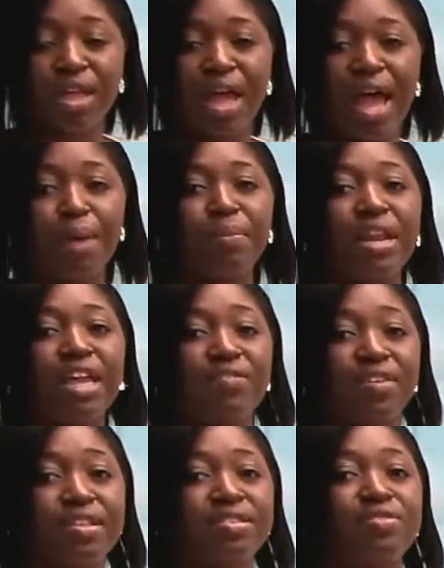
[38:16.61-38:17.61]
I believe
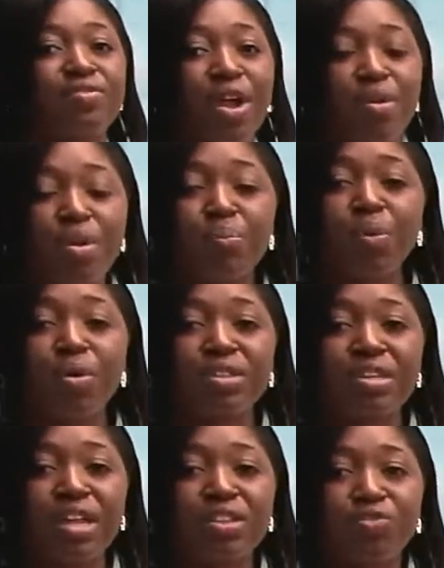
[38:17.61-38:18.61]
it's very
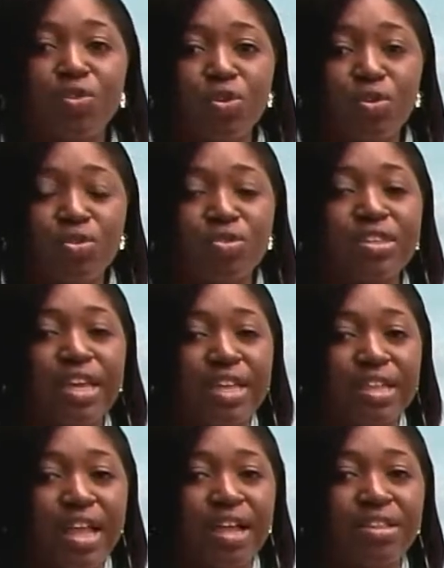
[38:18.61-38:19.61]
important for you to take
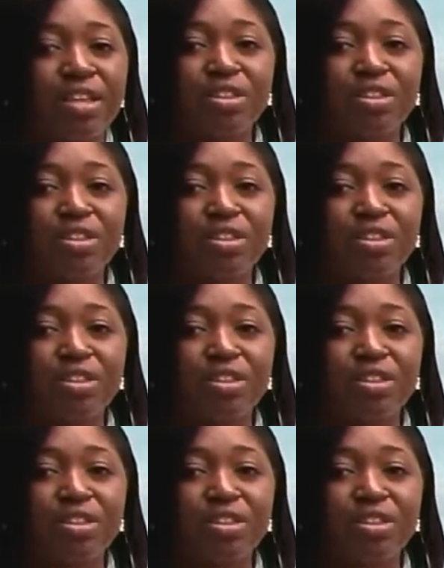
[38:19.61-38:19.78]
that